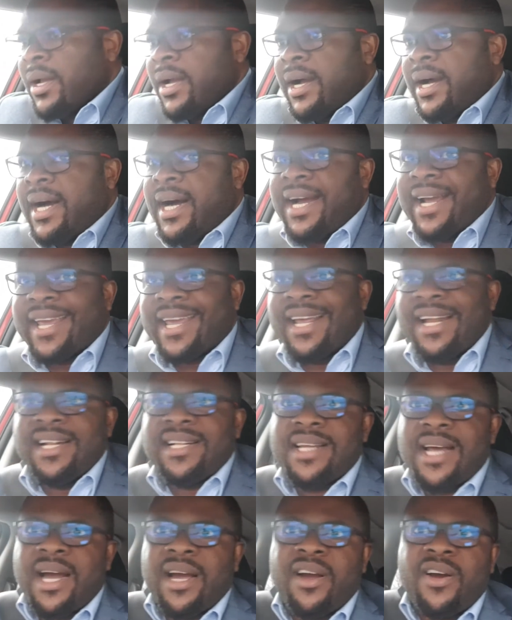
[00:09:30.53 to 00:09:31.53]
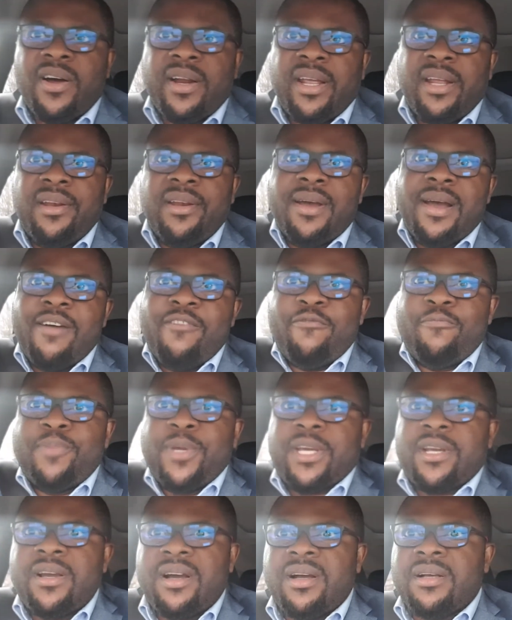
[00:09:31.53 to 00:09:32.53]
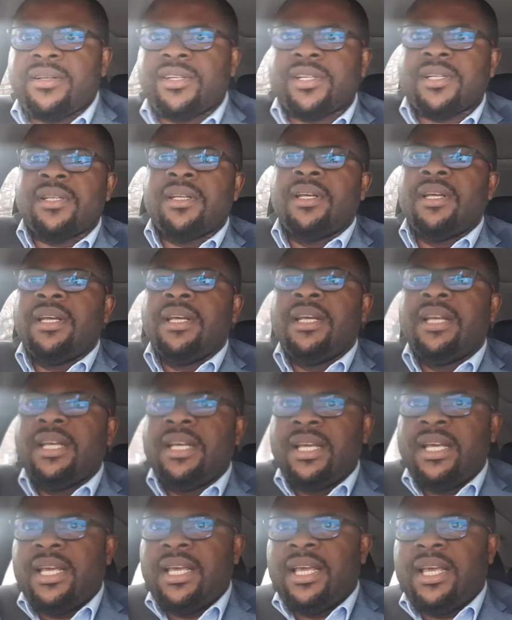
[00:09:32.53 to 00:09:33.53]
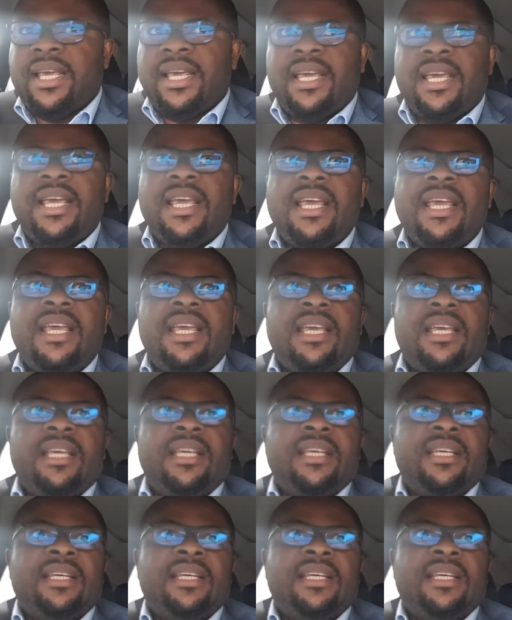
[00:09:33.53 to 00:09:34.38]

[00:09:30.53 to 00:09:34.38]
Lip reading: I can thank God enough because he